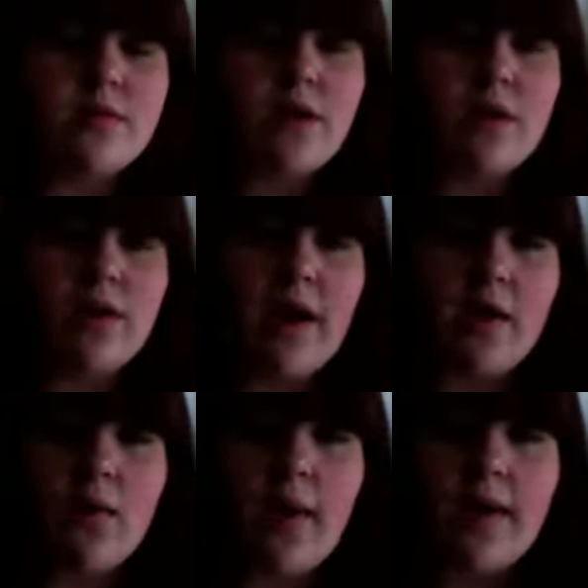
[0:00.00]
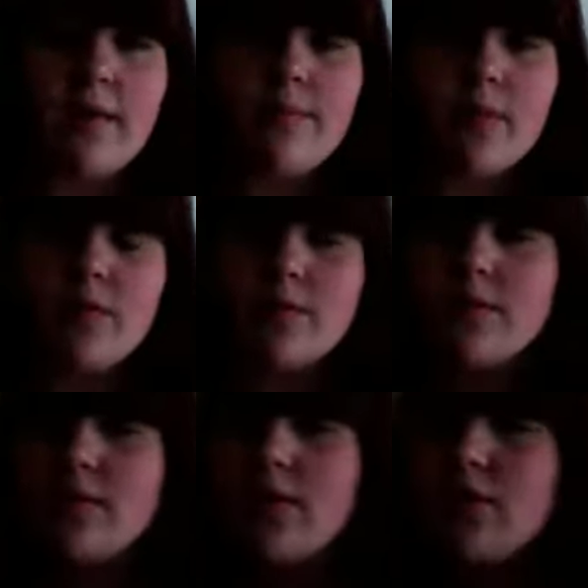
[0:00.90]
still kind of wet, but
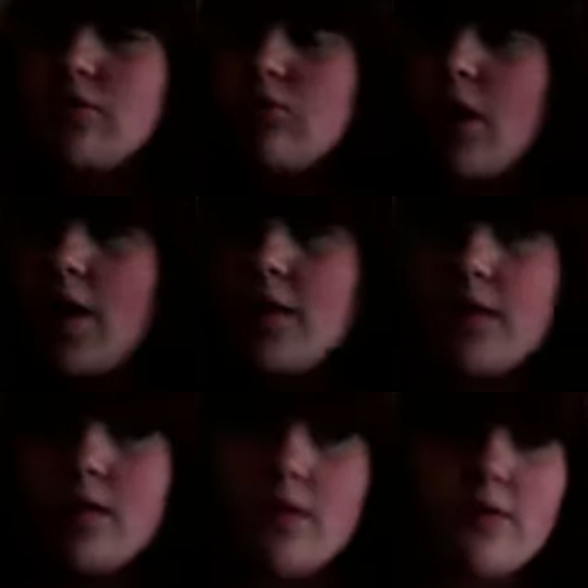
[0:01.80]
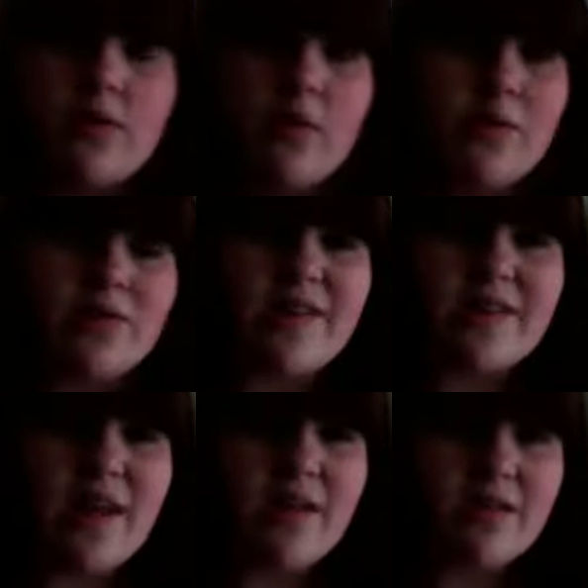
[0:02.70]
it dried, and so it was all
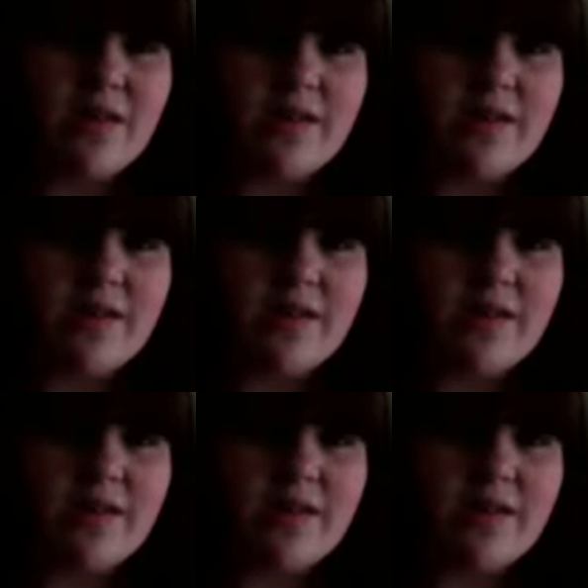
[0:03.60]
tangled and